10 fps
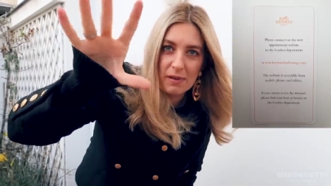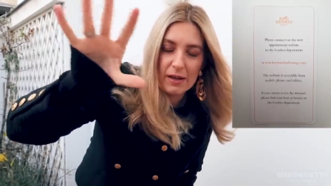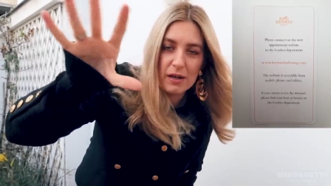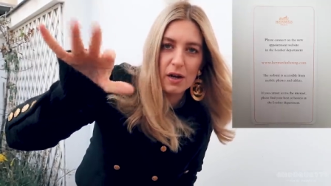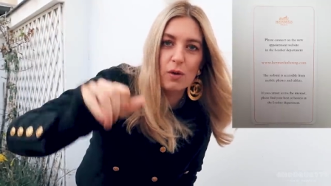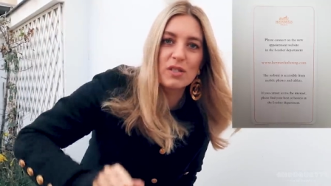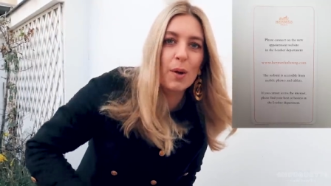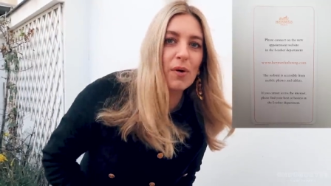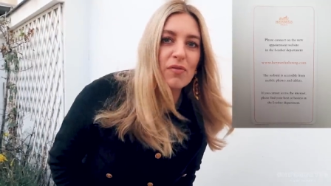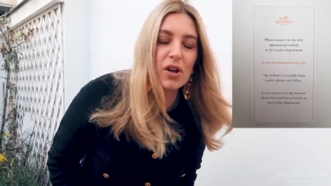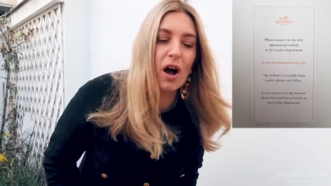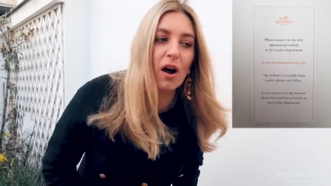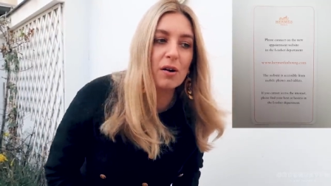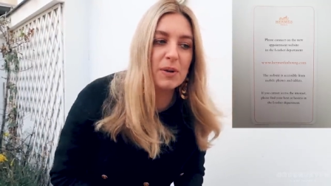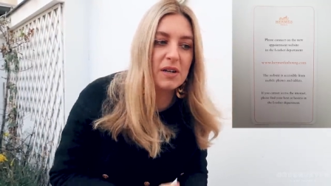like close up of the
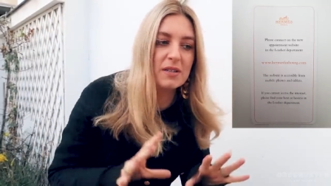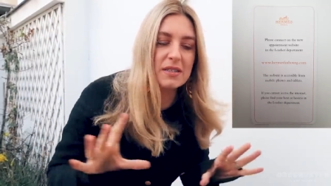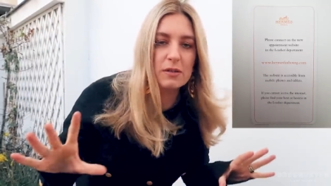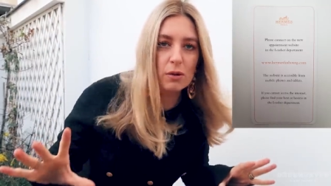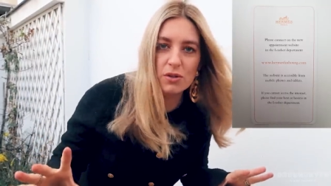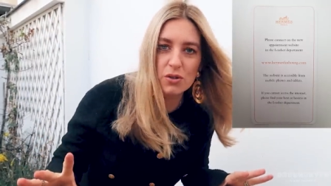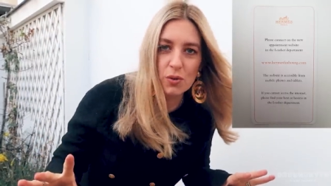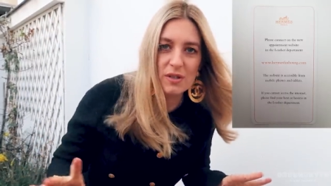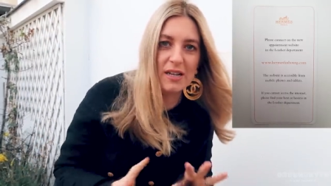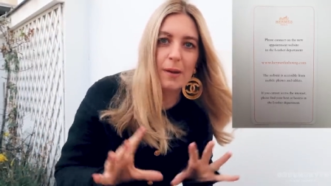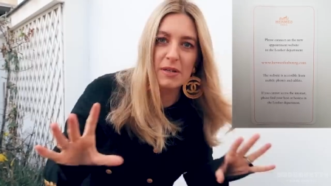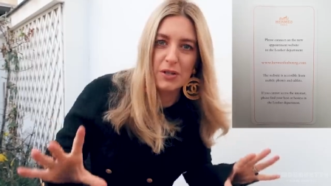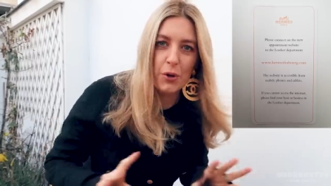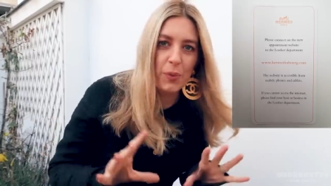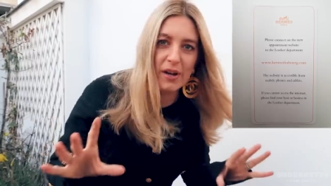card, because it's on the doorstep,
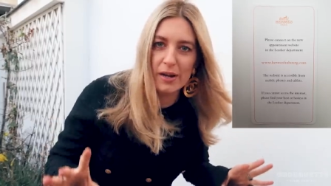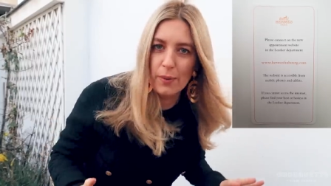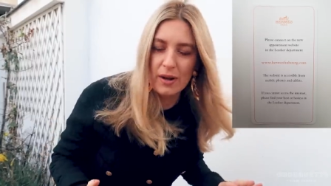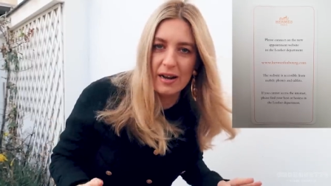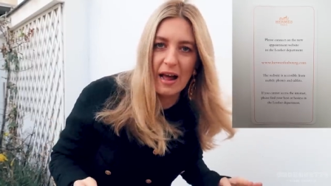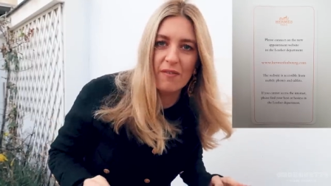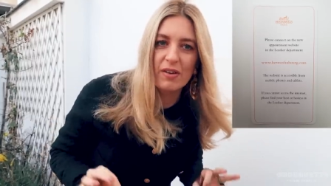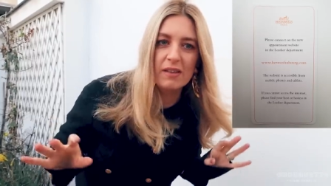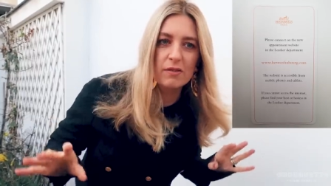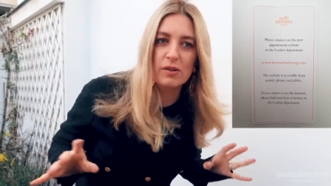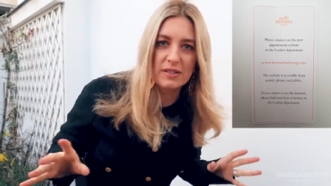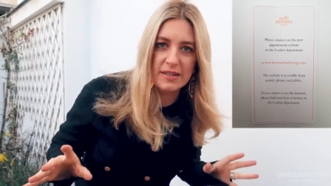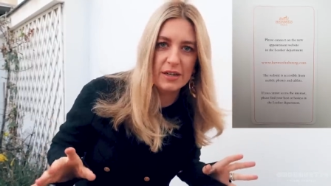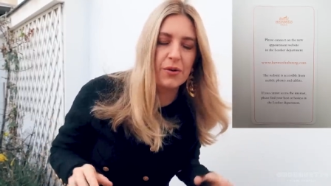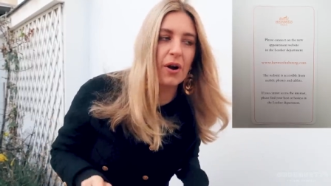it's open, anyone can have it, it's not a
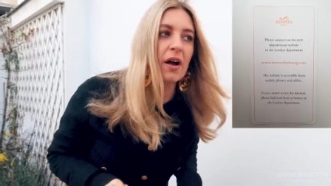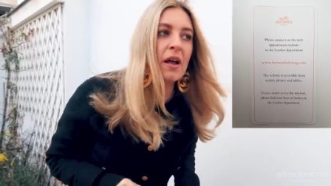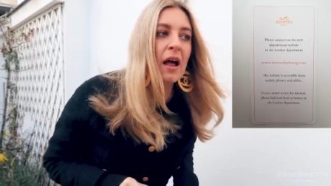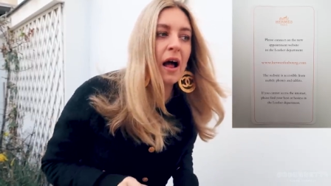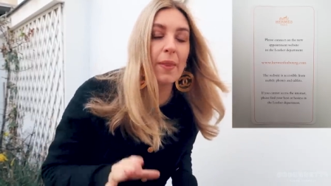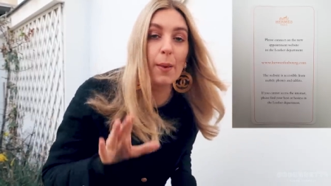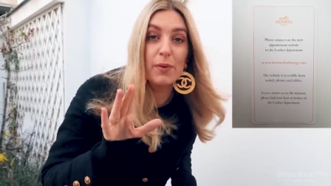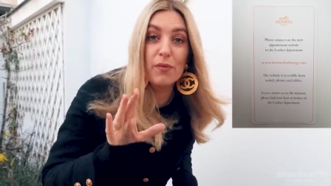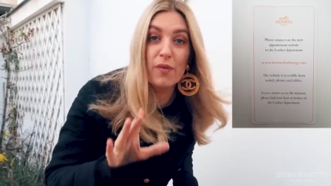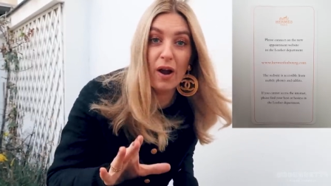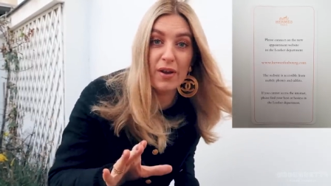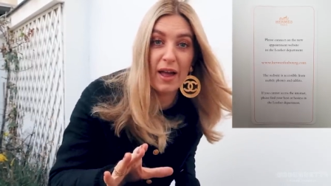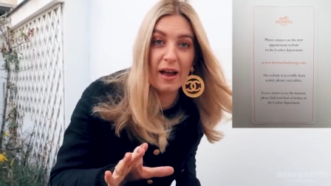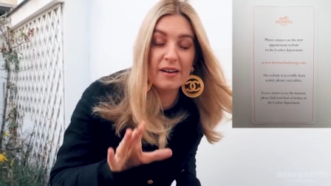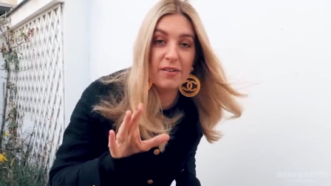secret, and that'll be very
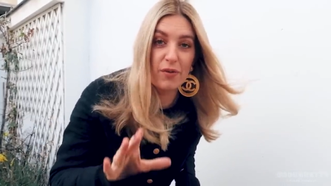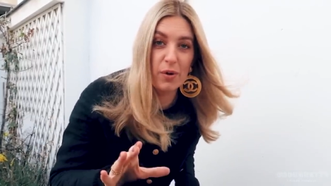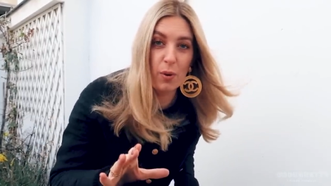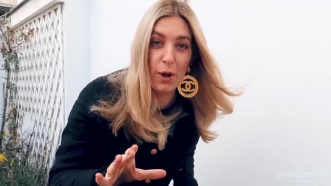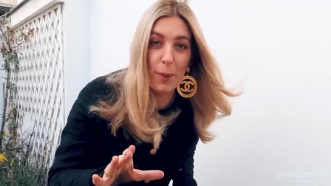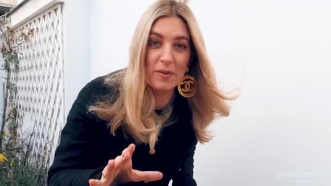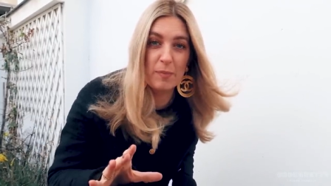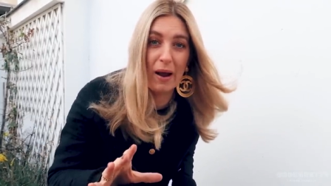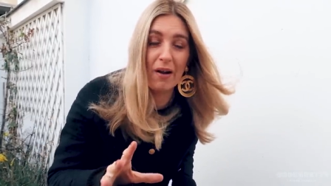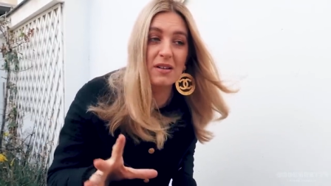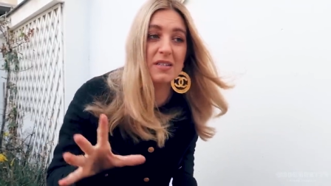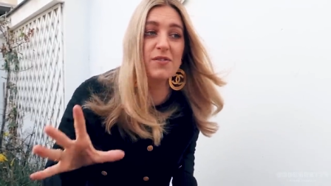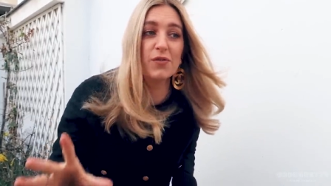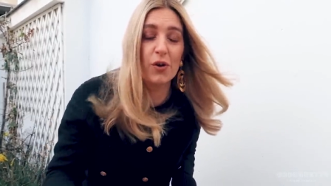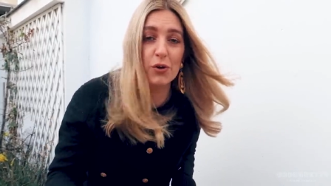handy for anyone coming to Paris.
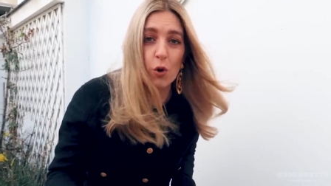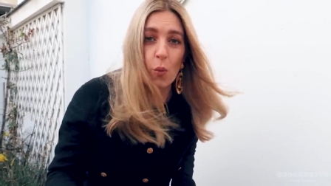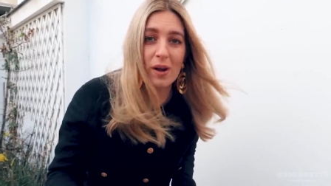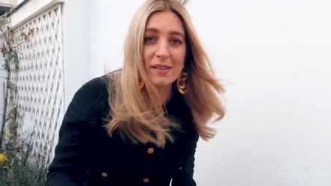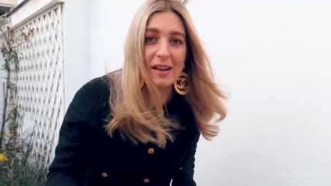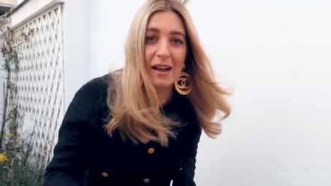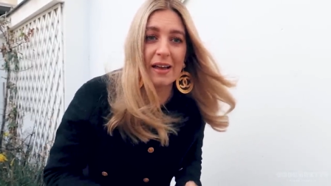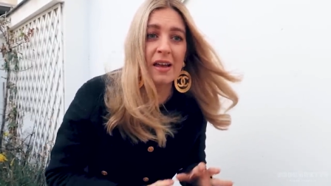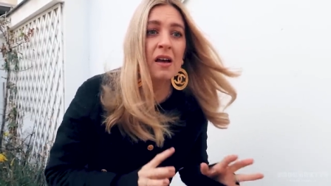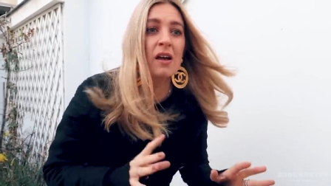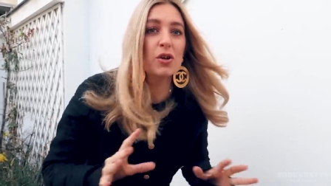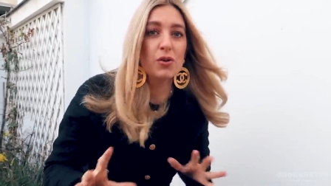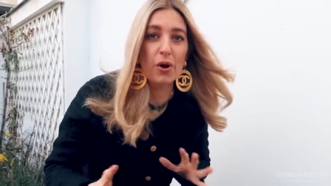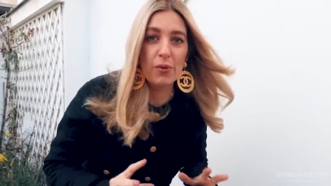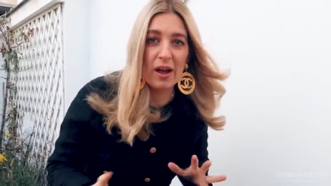If you've only got one day,
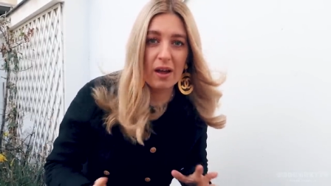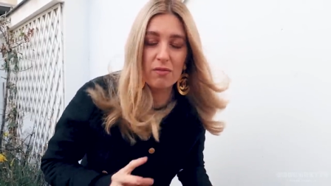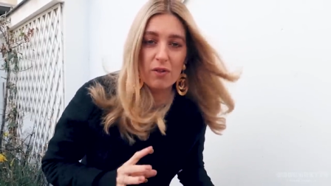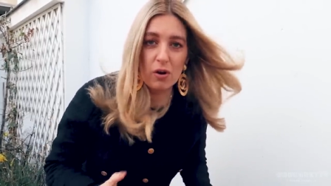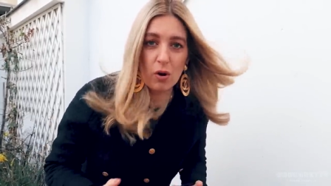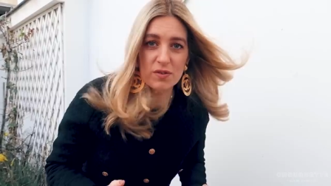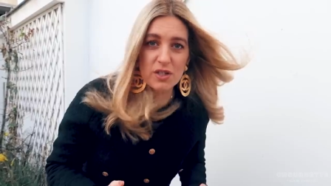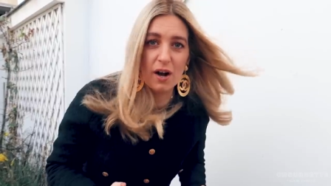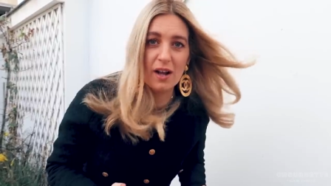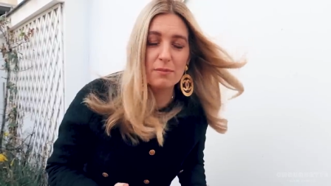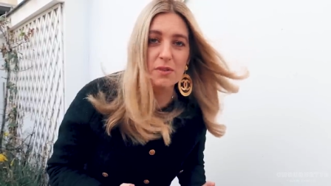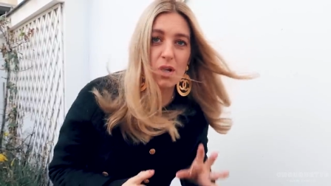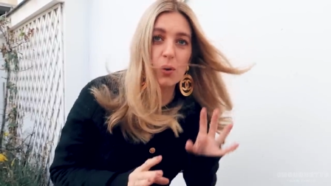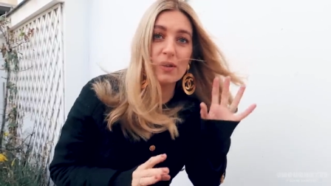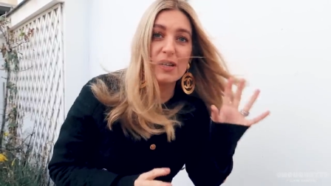you don't have a lot of time,
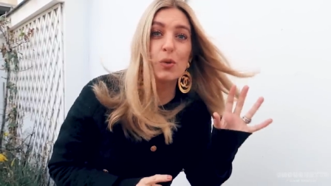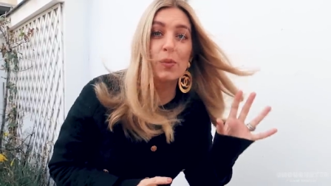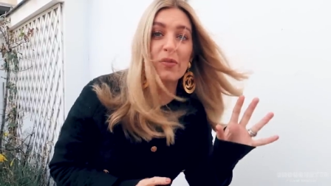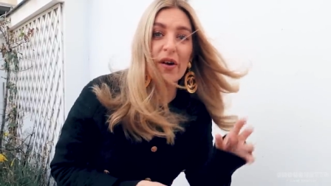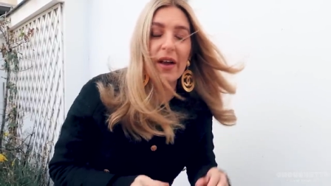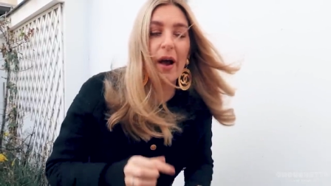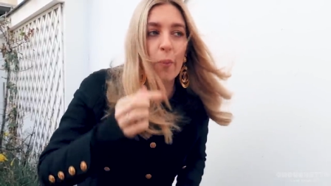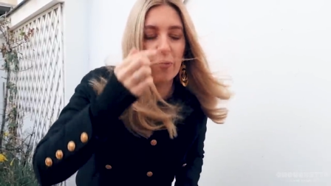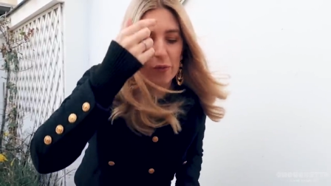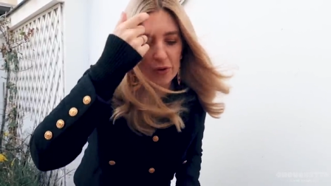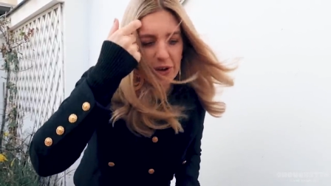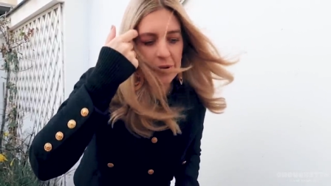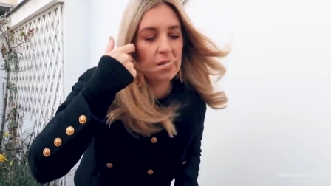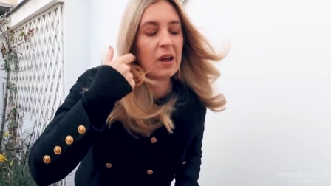so this will be very helpful for you.